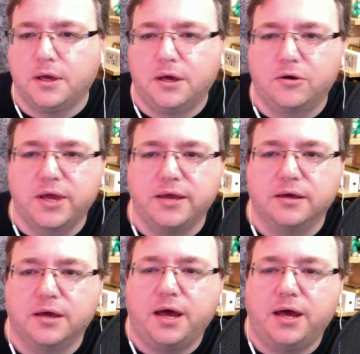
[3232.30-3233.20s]

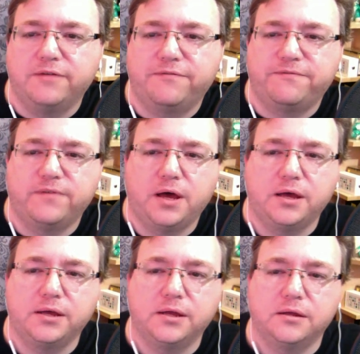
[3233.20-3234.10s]
Okay,
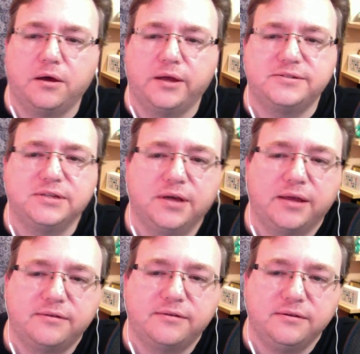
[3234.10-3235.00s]
let's see, I
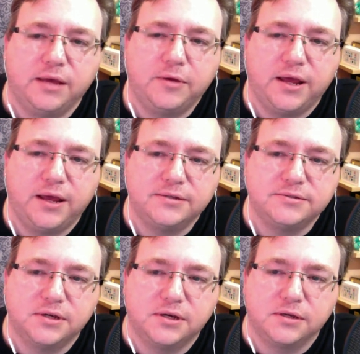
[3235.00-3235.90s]
see Damien
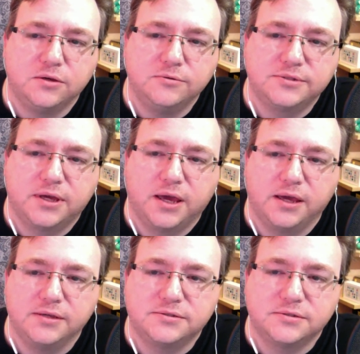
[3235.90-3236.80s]
has a use
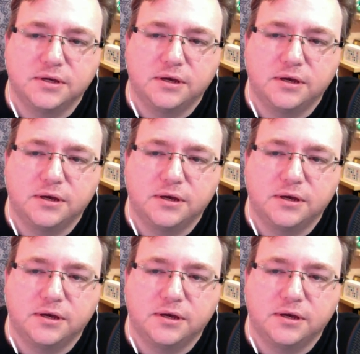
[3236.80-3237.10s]
case.